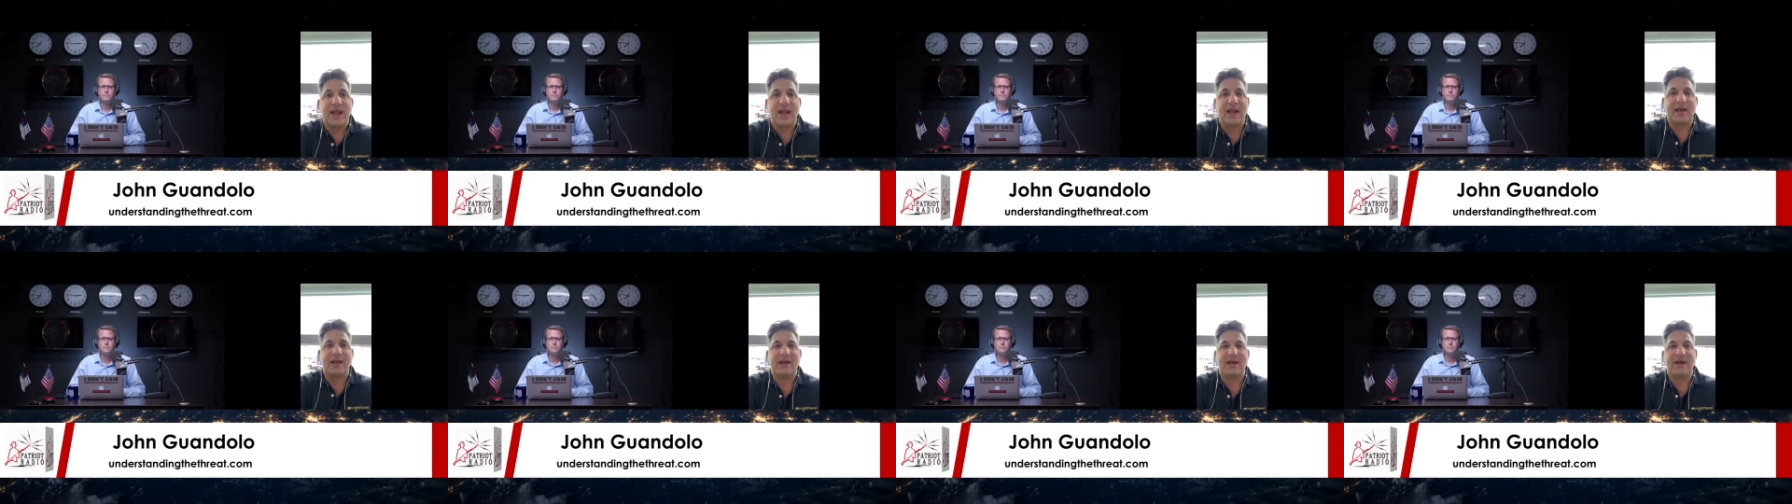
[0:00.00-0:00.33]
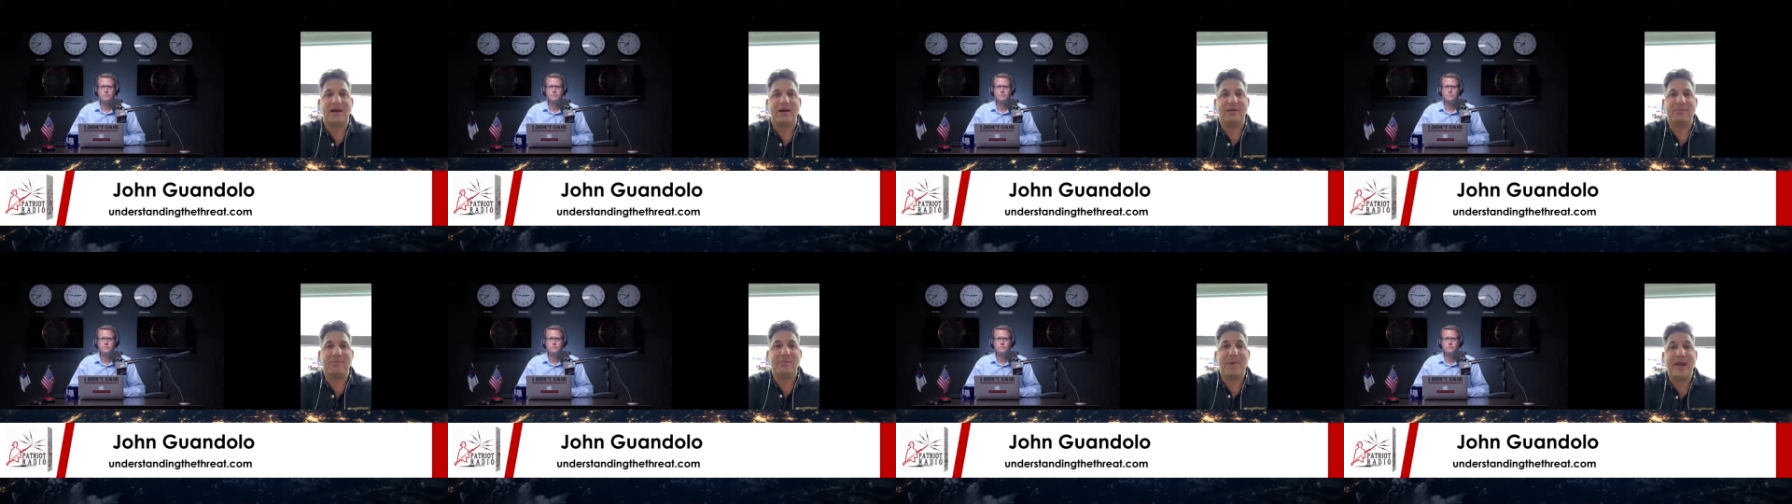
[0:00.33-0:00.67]
and
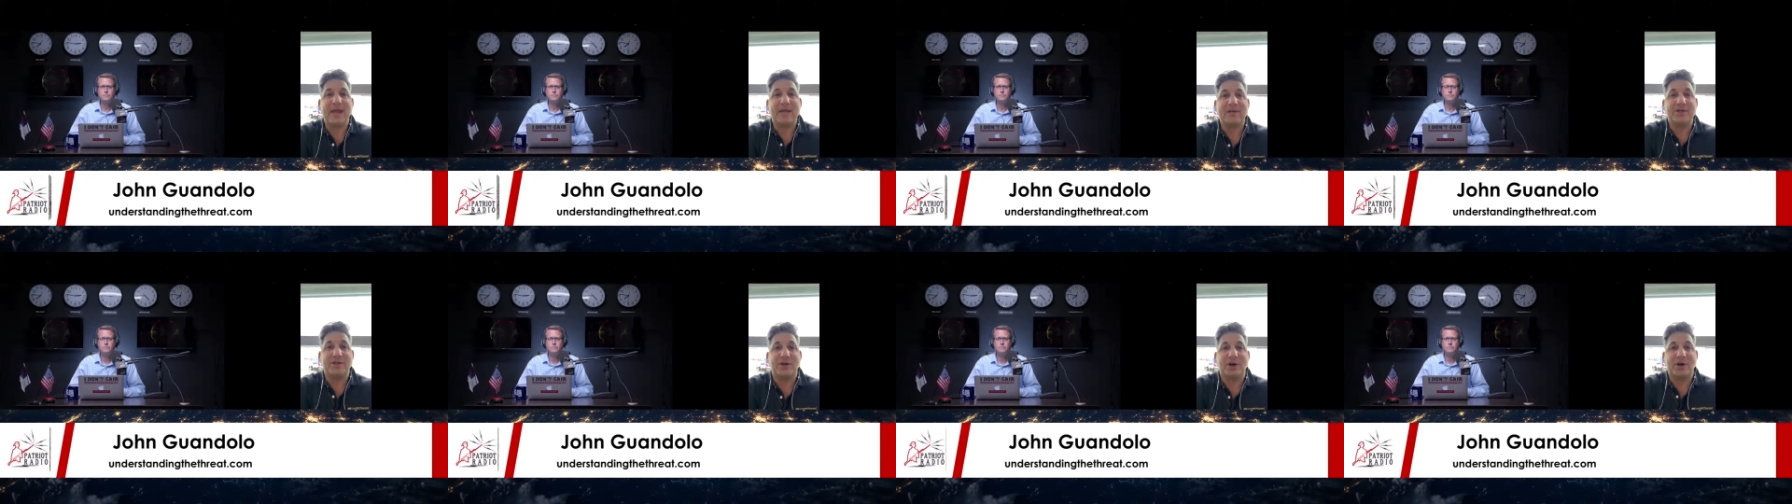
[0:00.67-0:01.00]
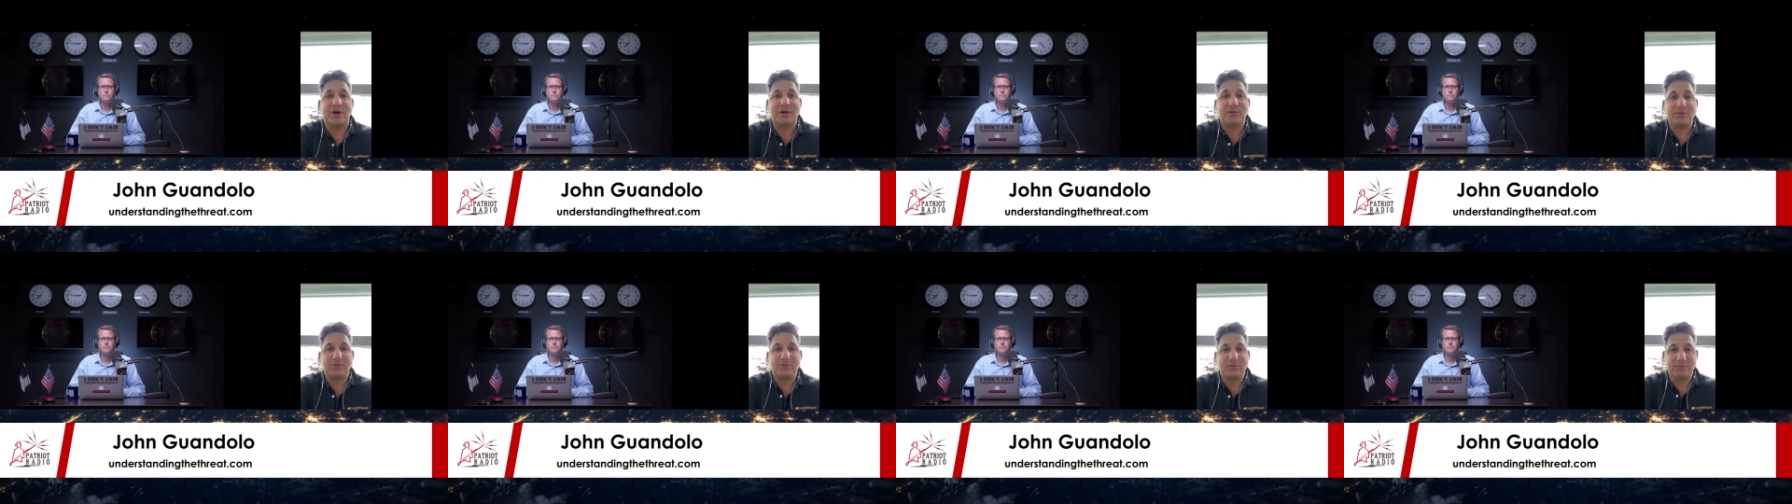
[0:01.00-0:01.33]

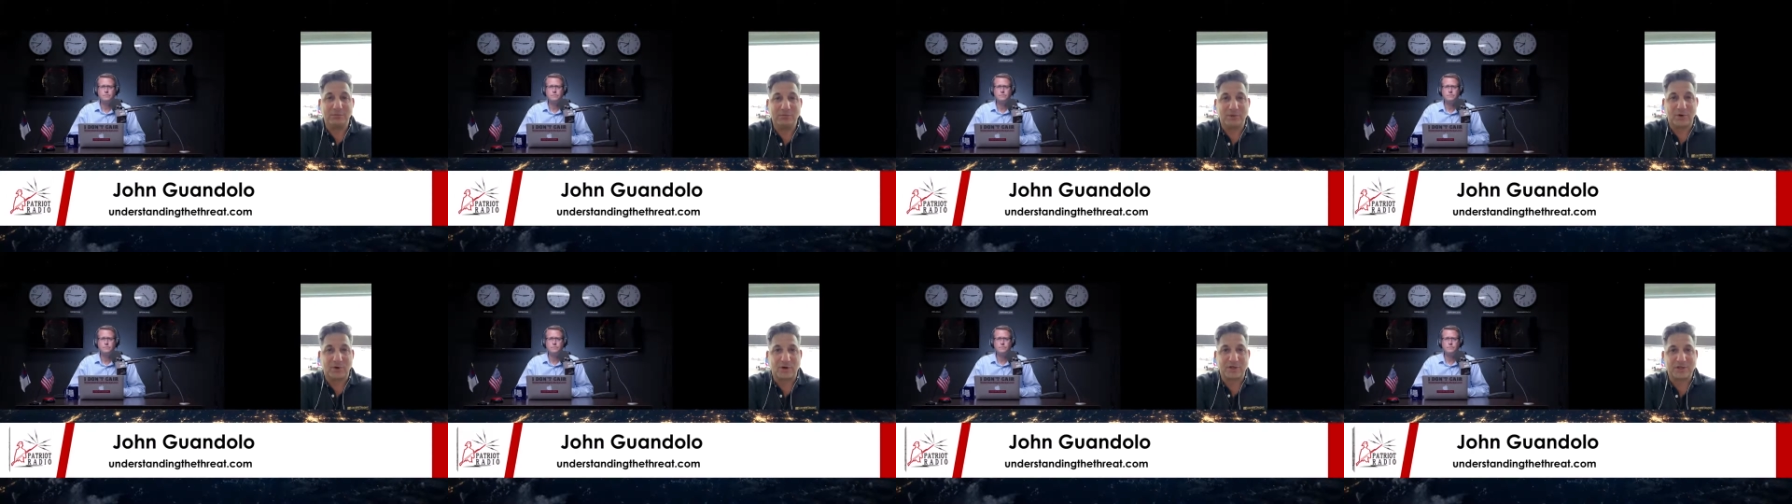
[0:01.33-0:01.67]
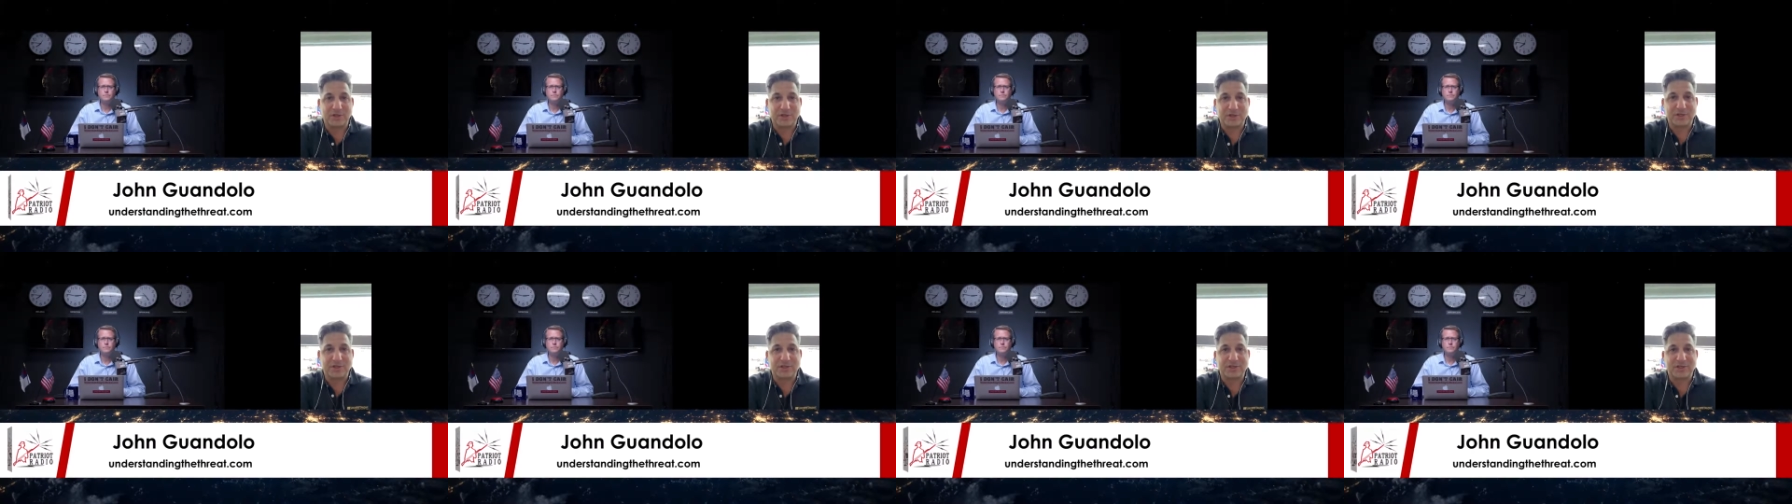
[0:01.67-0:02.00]
major
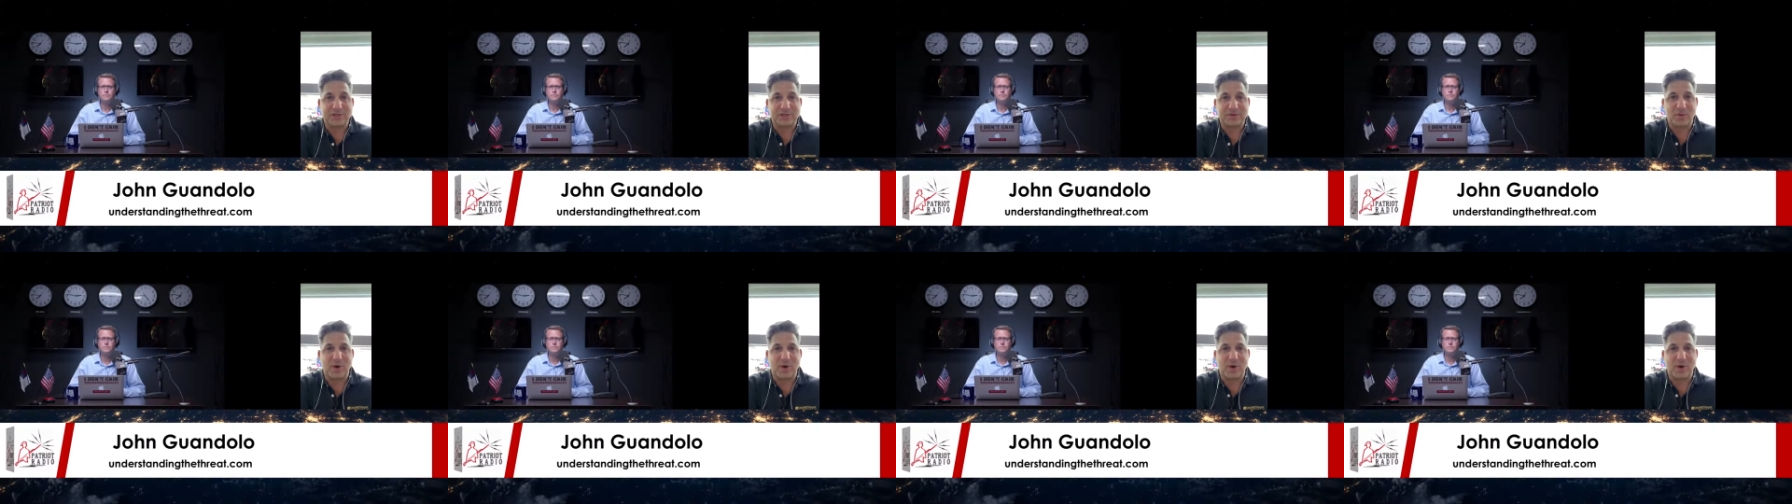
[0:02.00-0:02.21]
Christians,